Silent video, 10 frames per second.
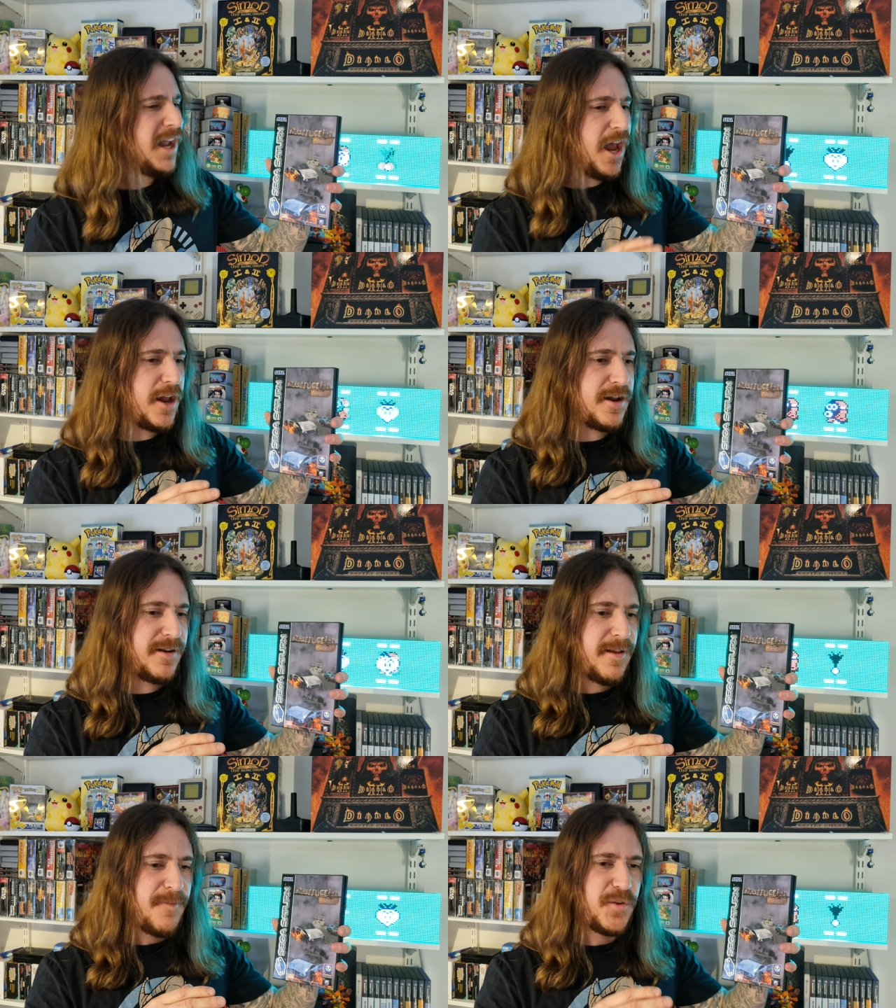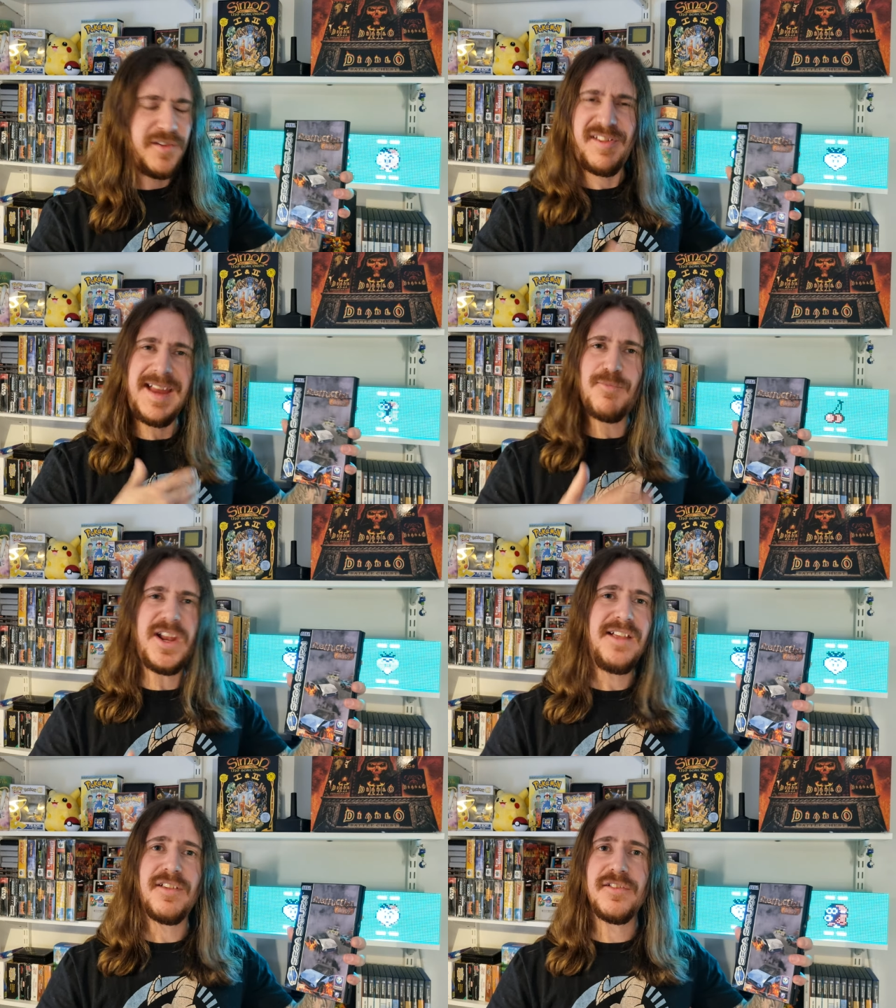and for the same
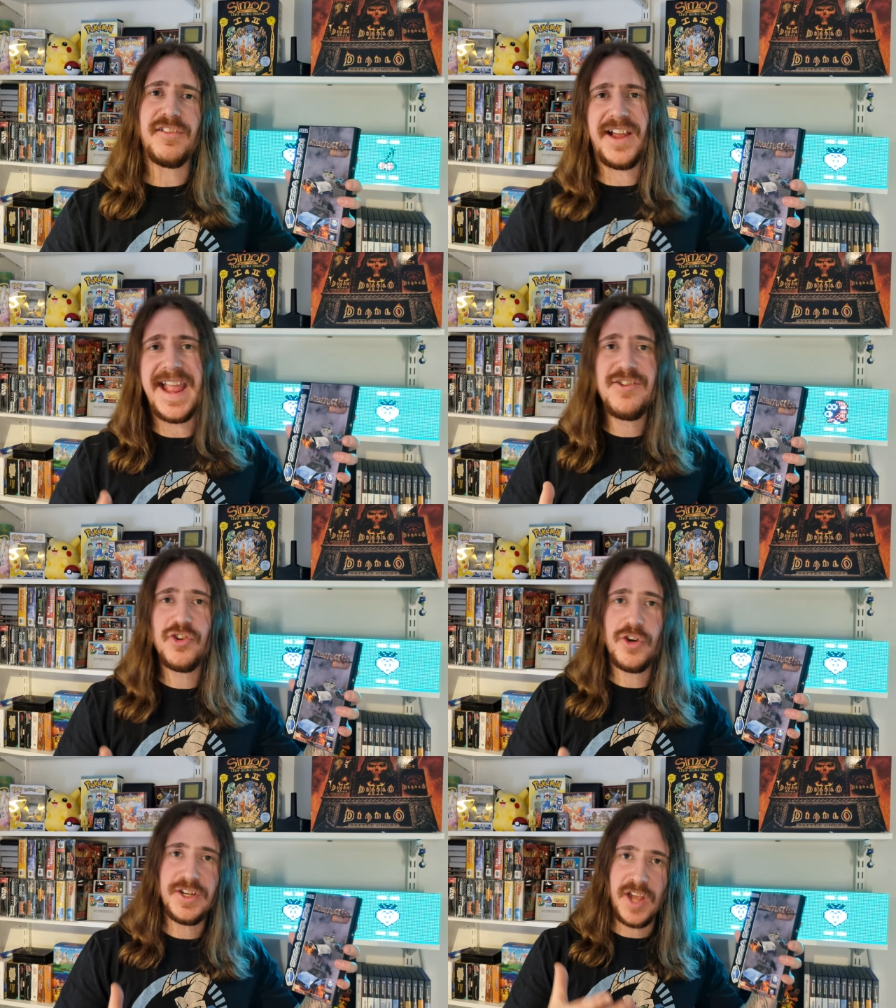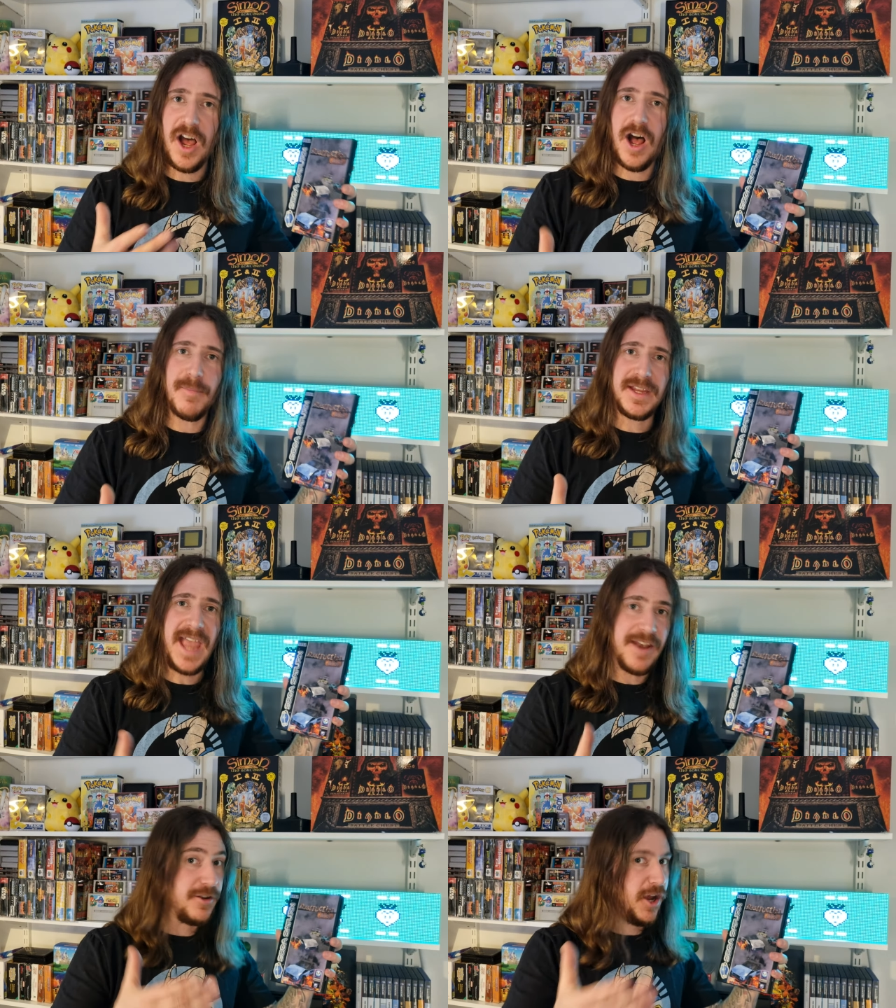reasons as I enjoyed
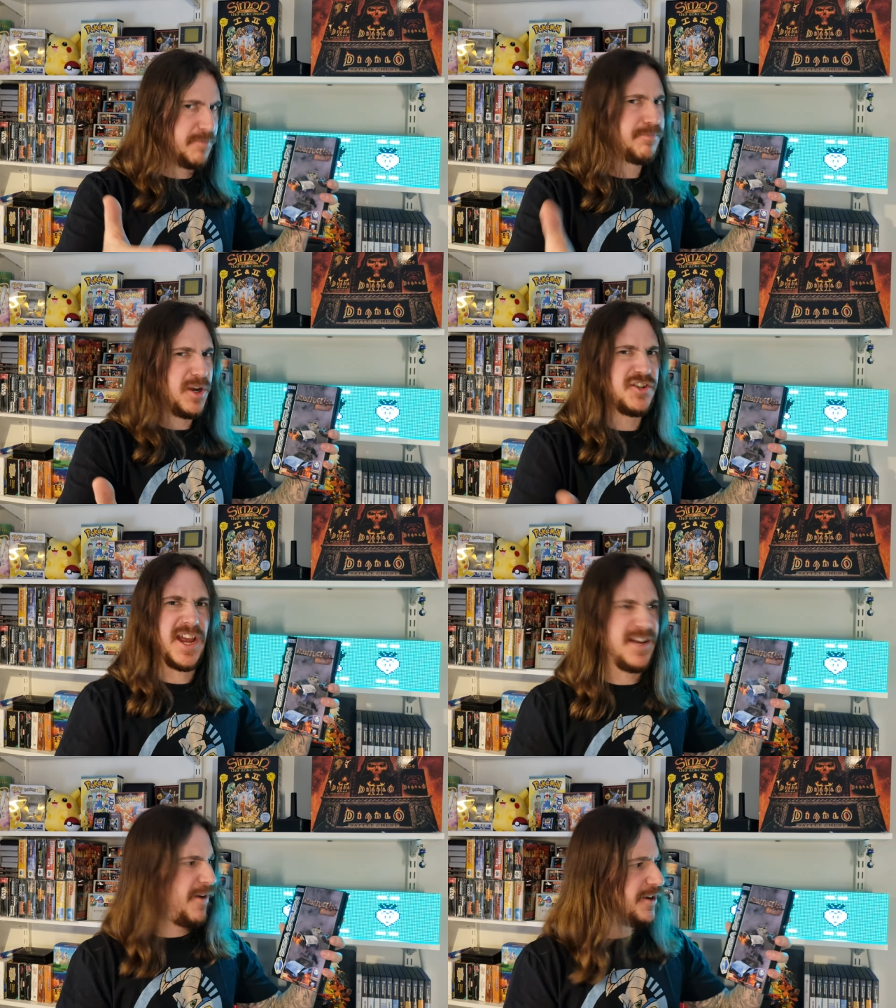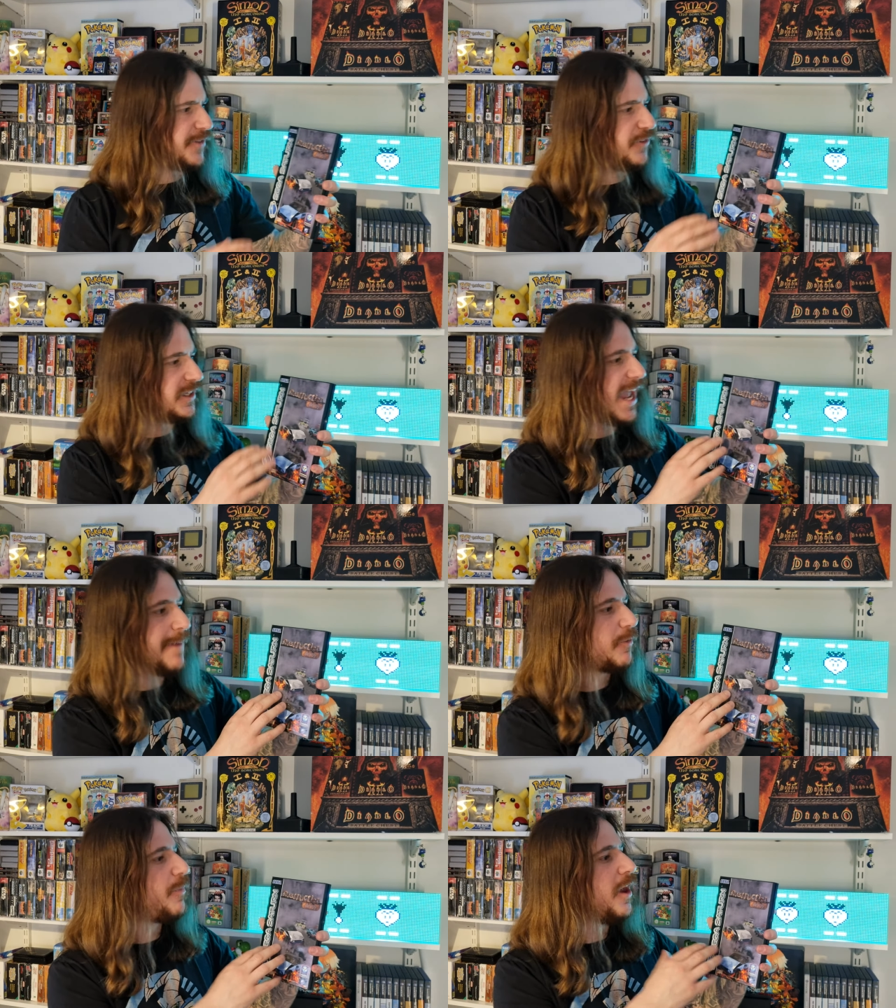Carmageddon, I appreciate they're very different
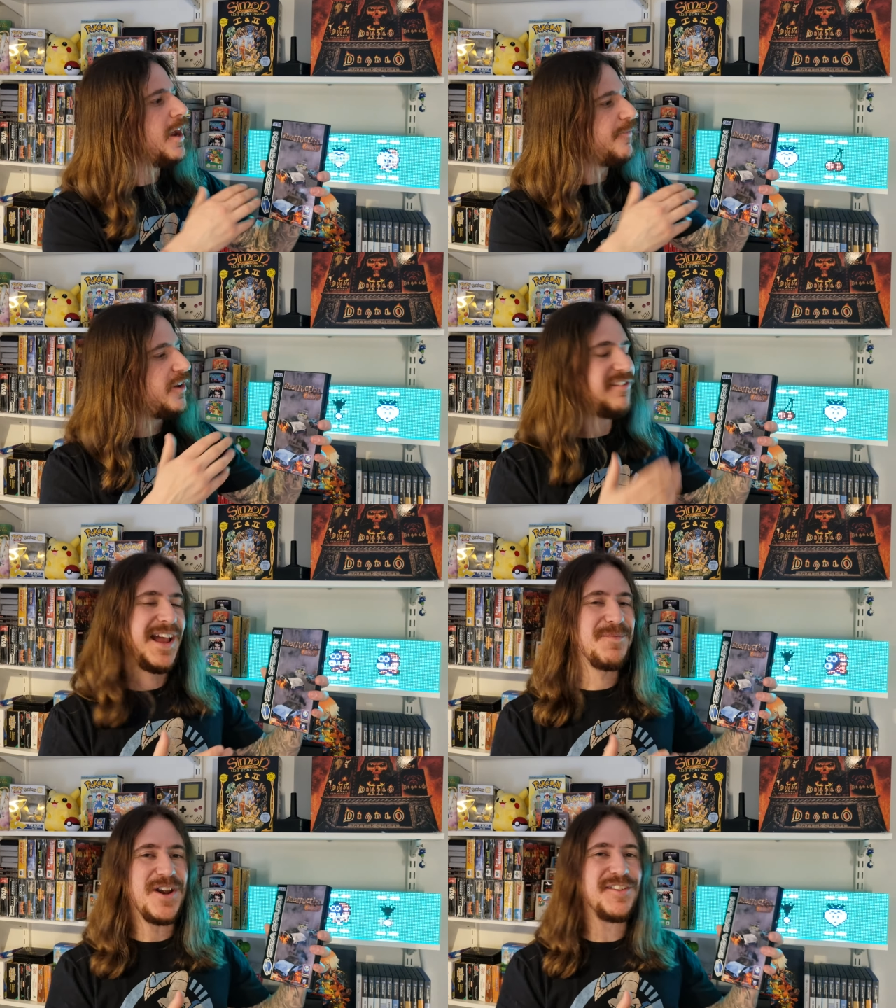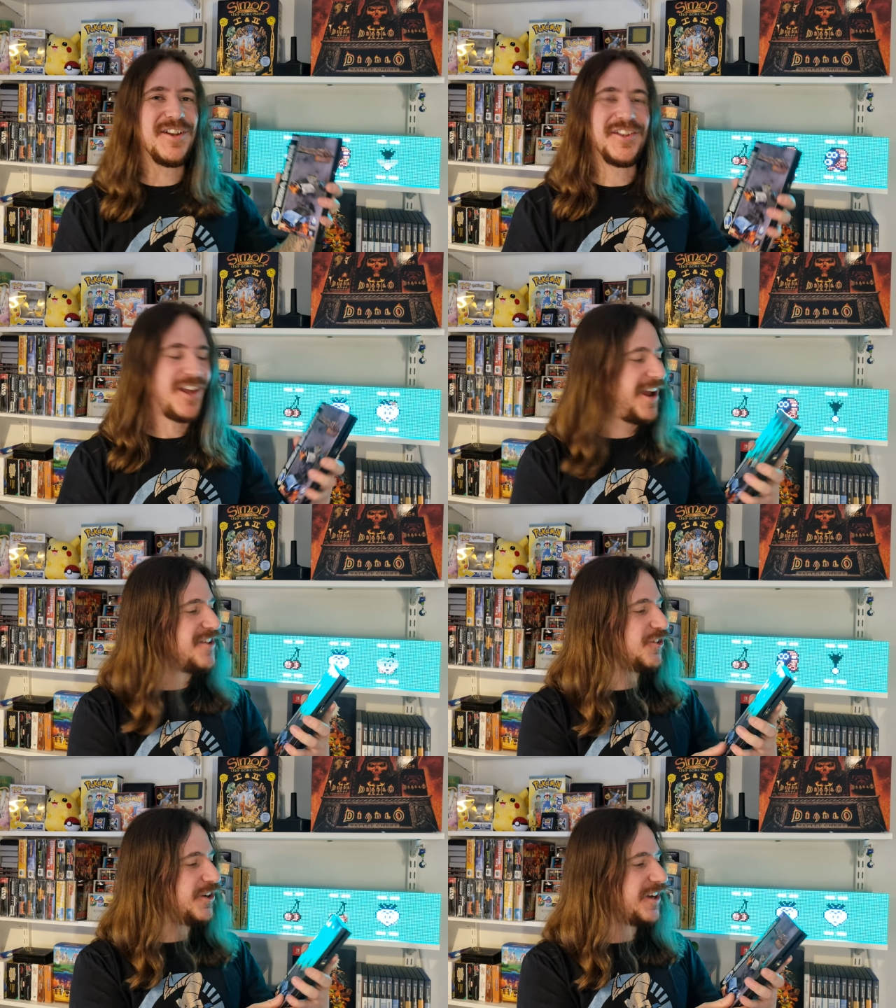games, but for the same reason as I
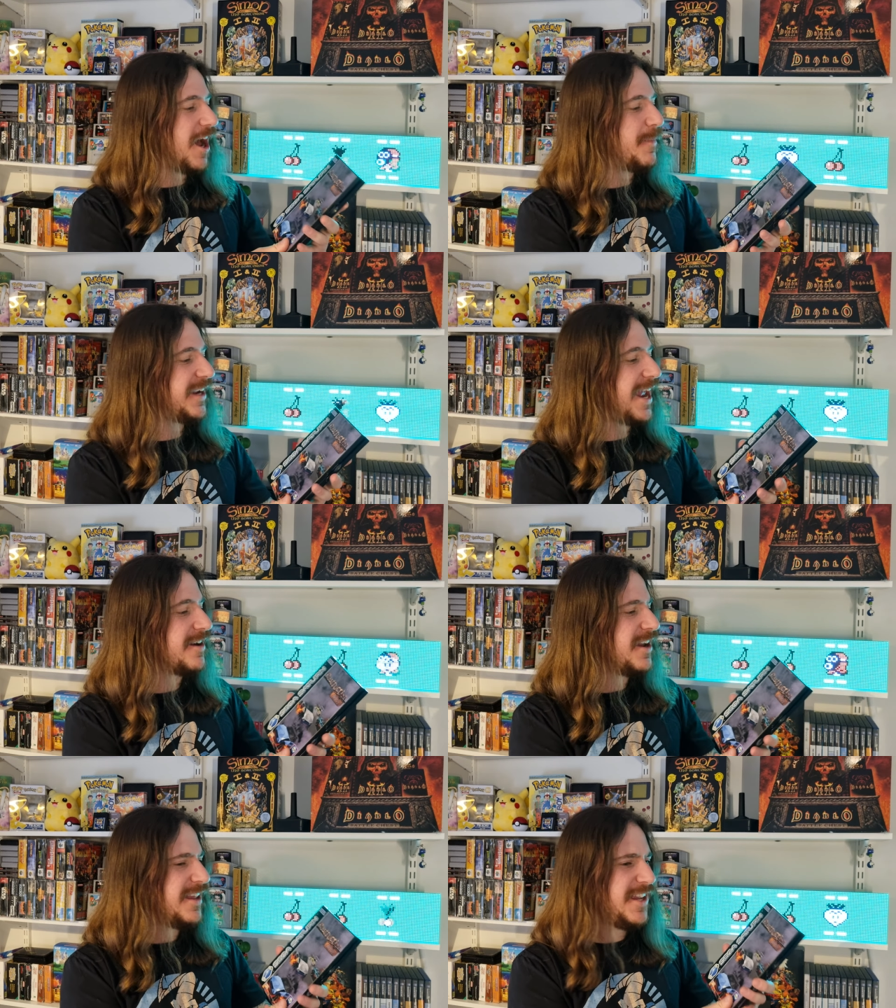enjoyed Carmageddon,